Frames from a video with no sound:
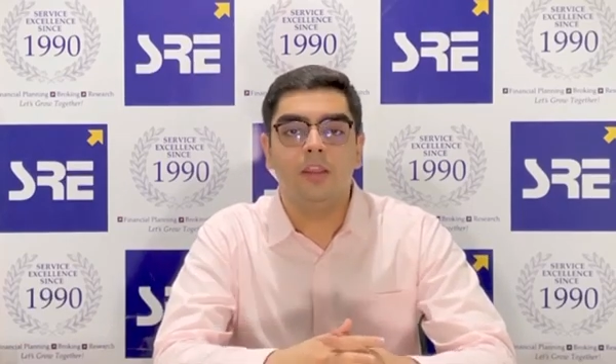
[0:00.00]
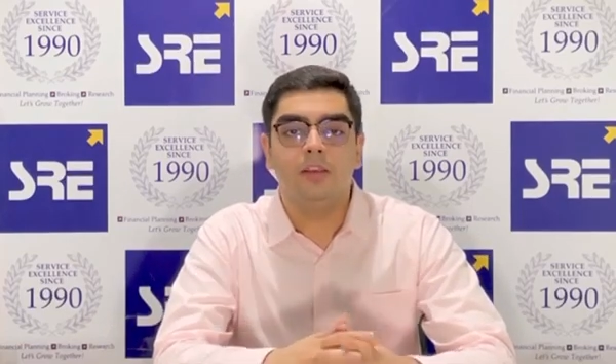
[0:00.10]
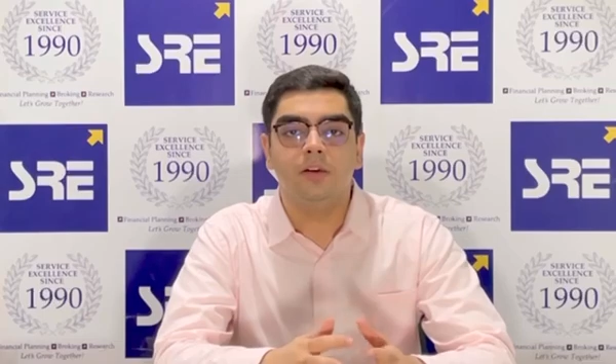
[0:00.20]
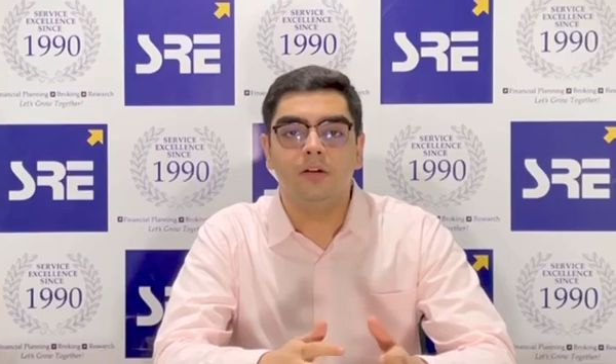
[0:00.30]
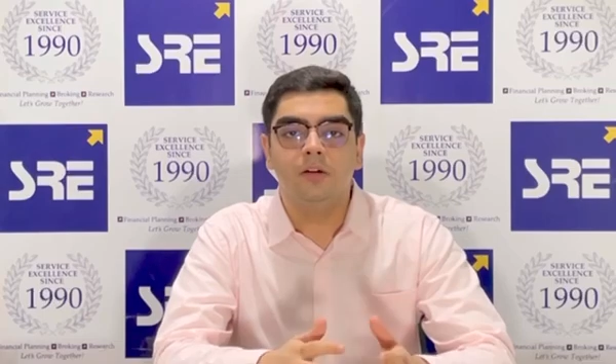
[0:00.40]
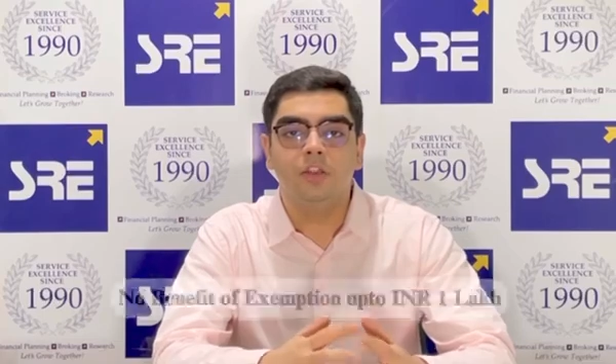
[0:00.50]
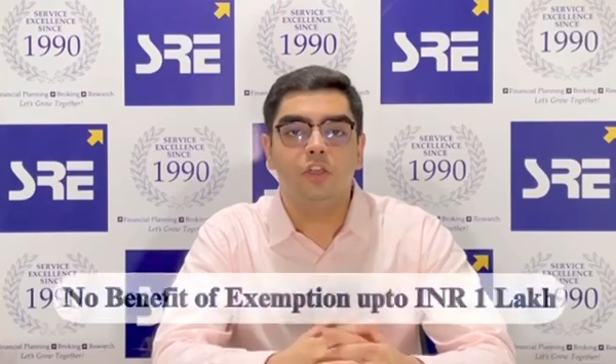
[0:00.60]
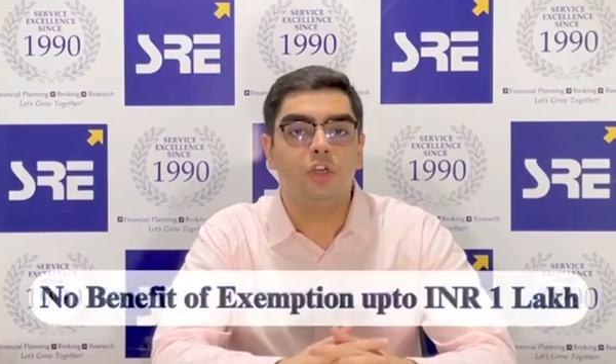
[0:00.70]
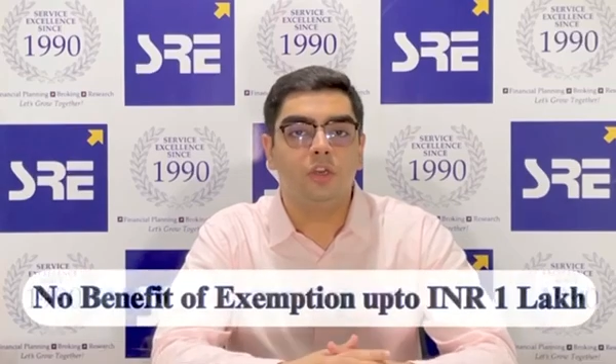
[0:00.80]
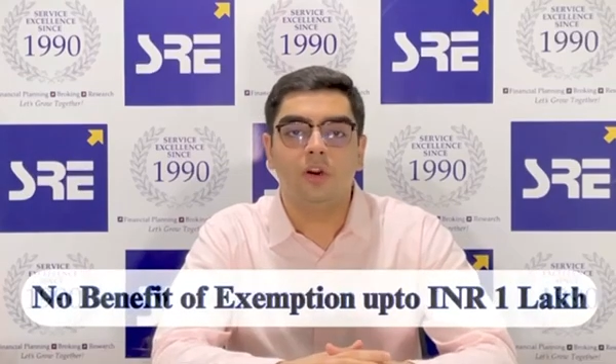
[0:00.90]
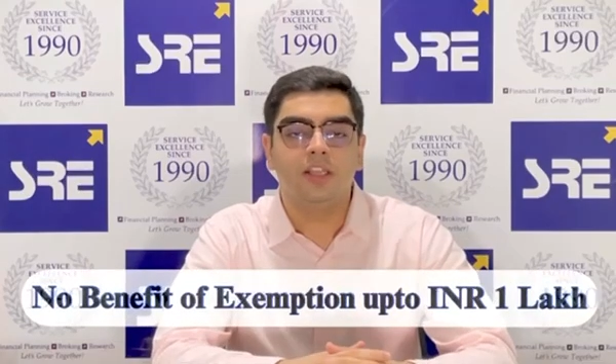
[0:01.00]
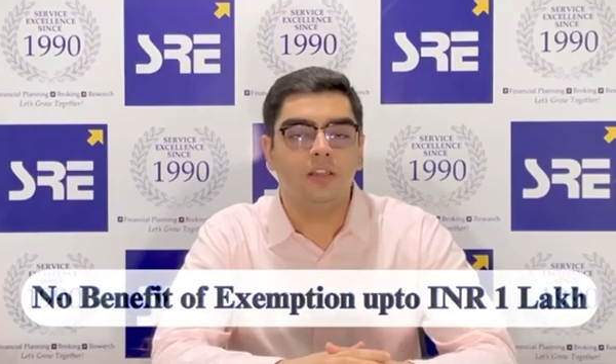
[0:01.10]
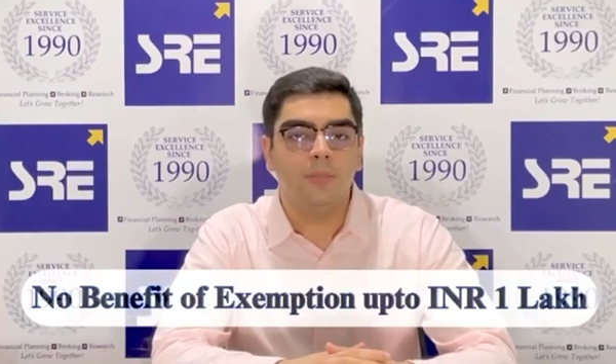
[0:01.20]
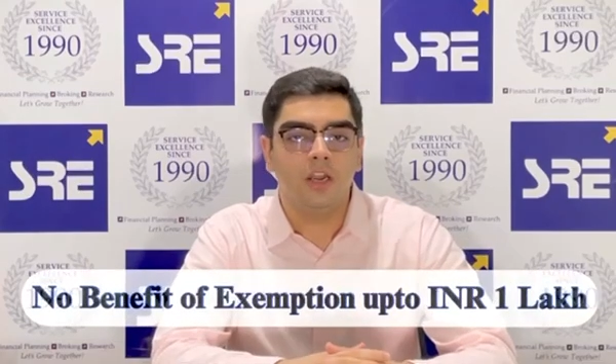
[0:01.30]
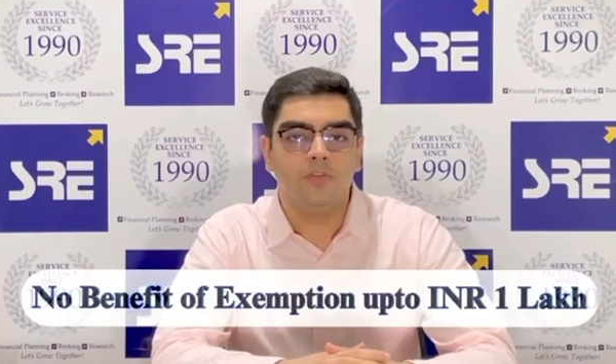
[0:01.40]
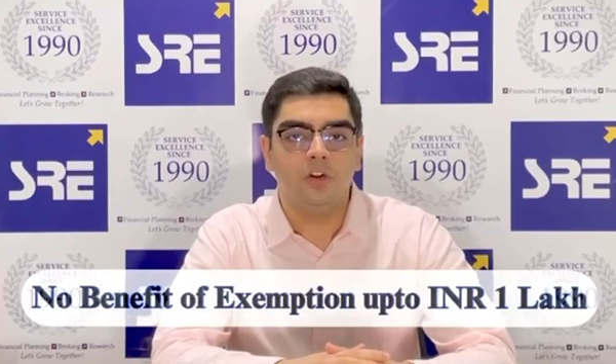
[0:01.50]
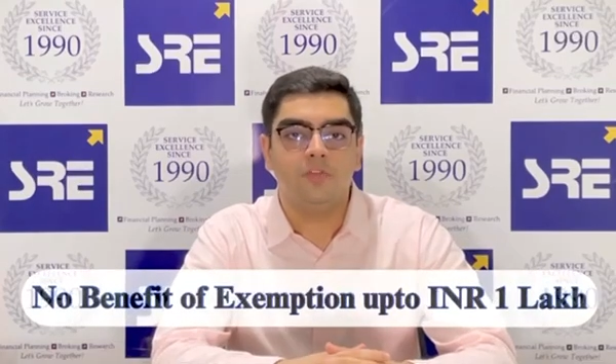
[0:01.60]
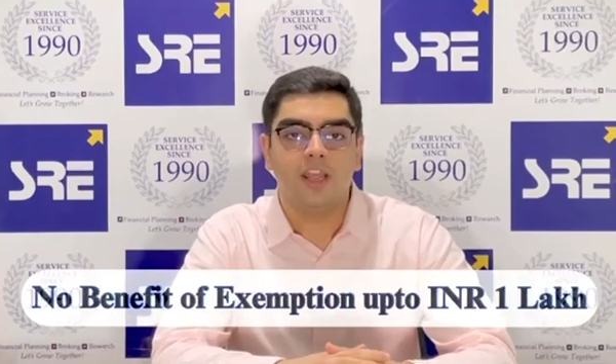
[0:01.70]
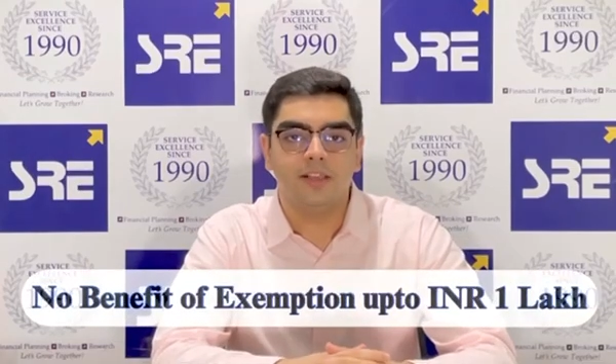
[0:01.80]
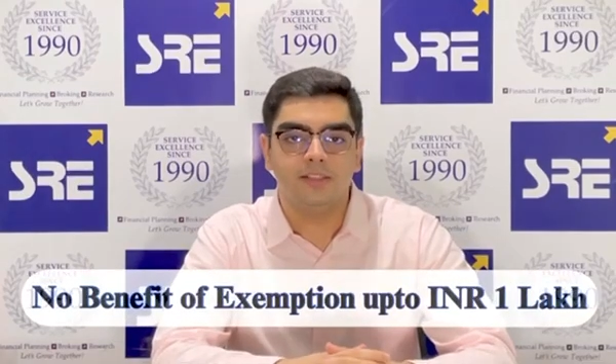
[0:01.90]
Here, you do not get the benefit
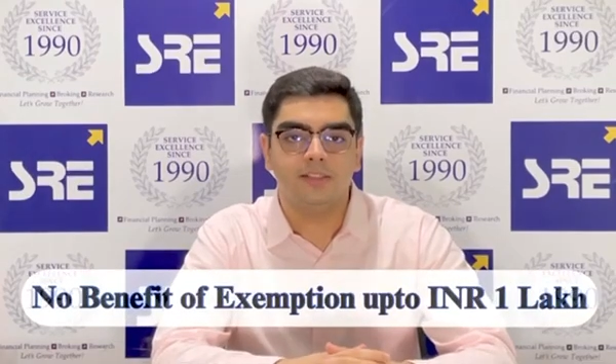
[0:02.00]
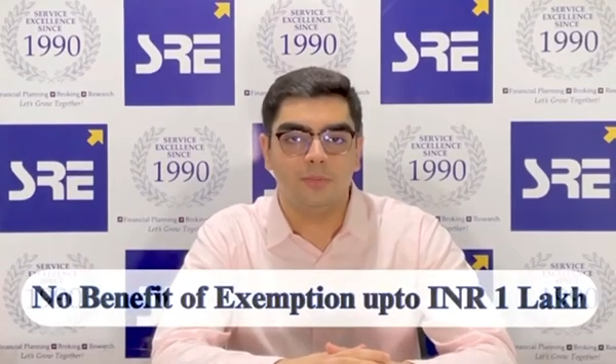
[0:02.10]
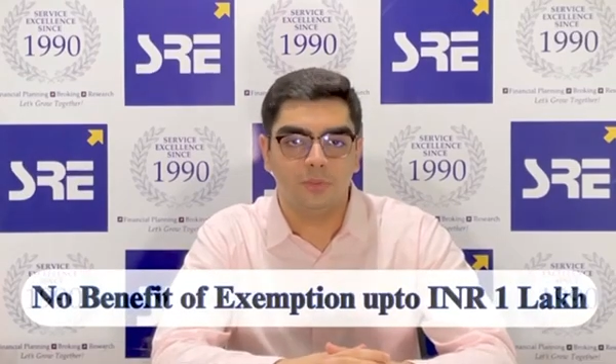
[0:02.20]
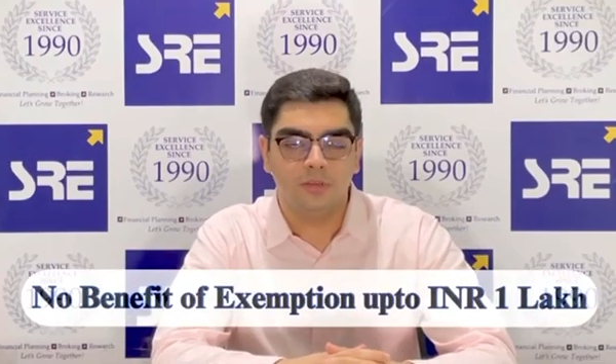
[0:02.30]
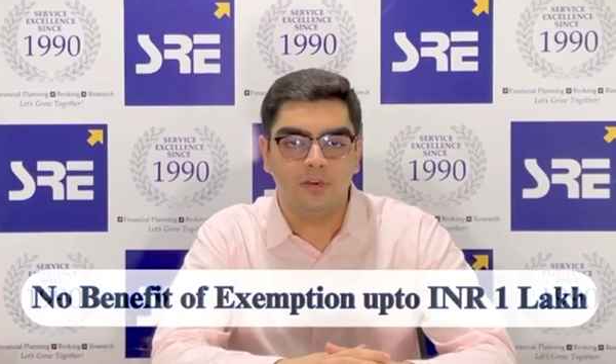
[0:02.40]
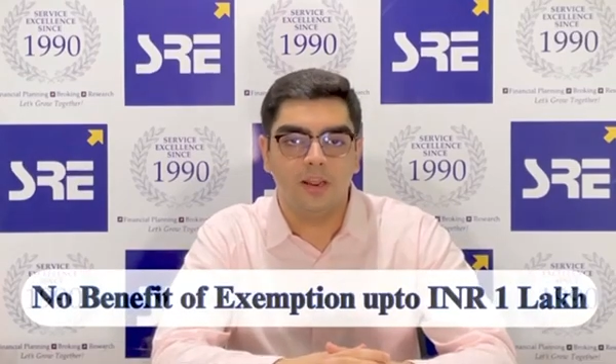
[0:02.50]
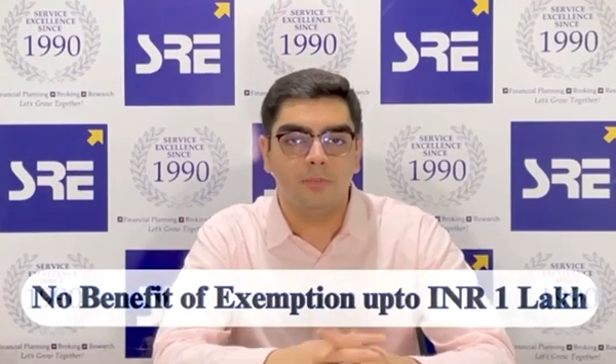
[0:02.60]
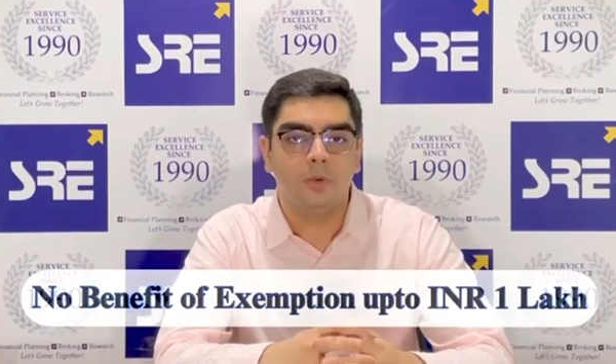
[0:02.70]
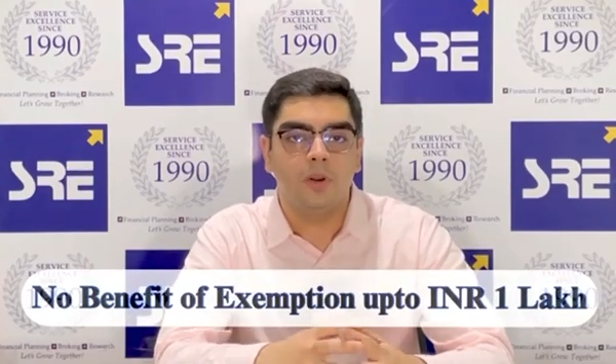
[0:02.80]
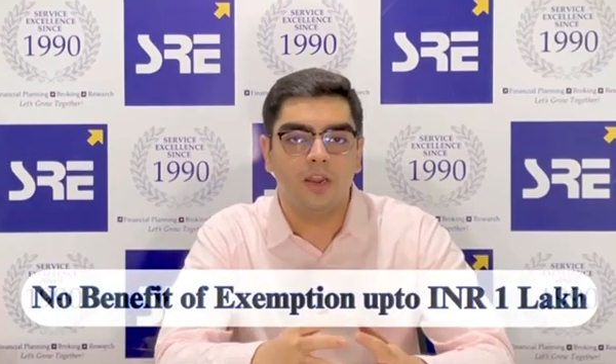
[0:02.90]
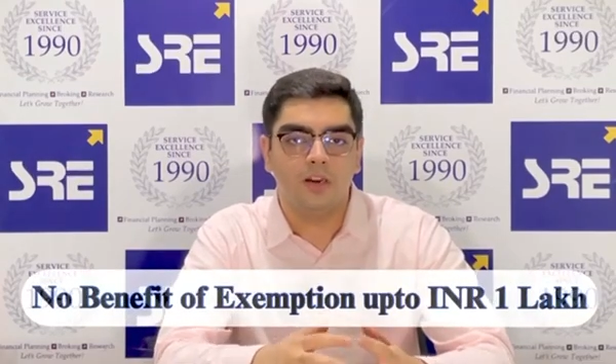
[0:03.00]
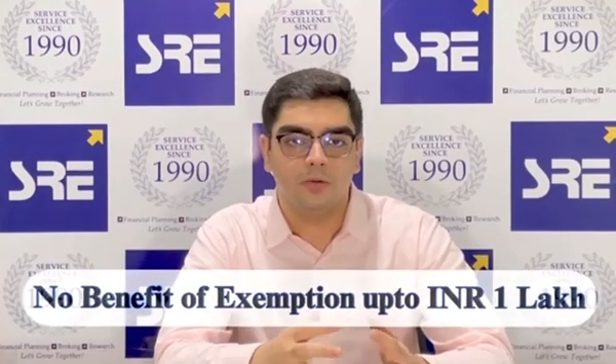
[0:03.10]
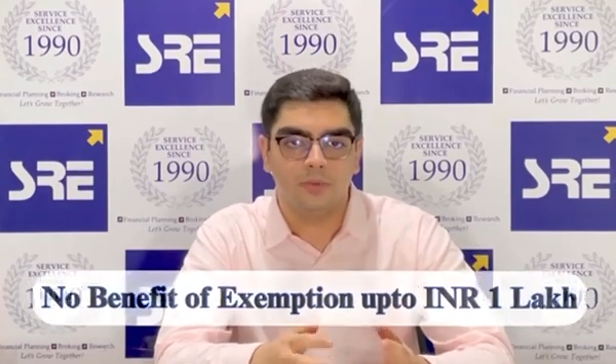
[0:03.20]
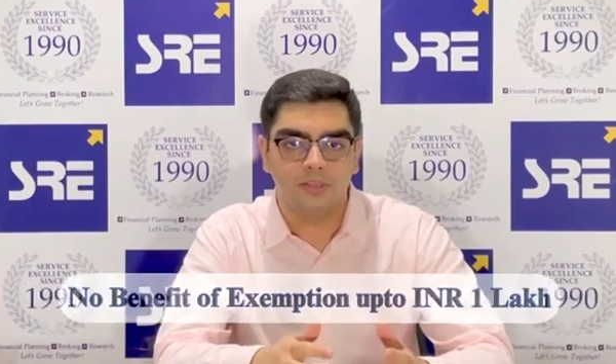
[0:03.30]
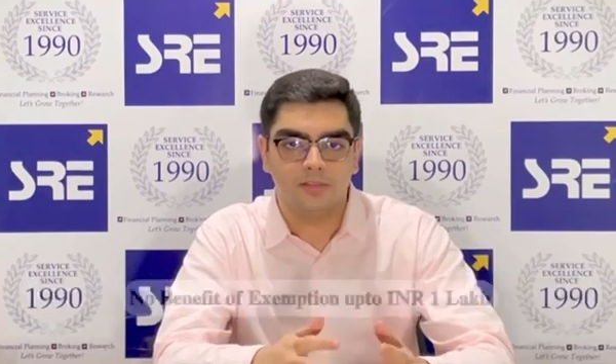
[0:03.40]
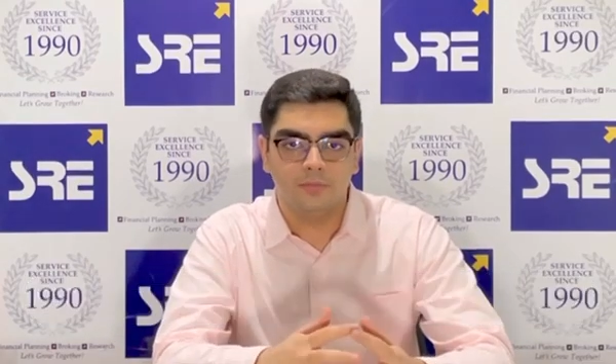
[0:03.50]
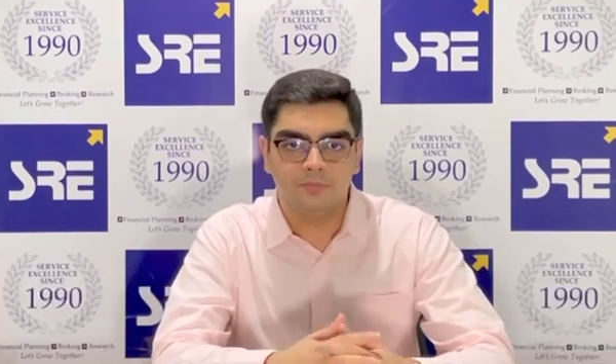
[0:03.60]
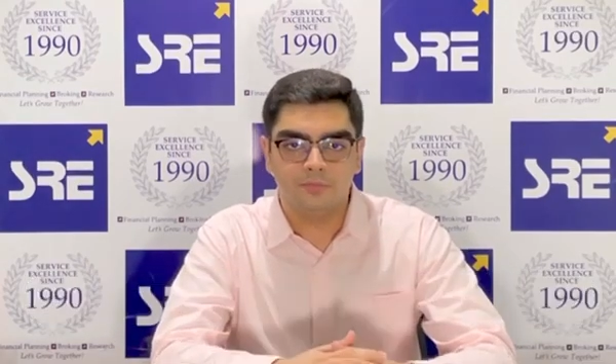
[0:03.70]
of tax exemption up to 1 lakh rupees.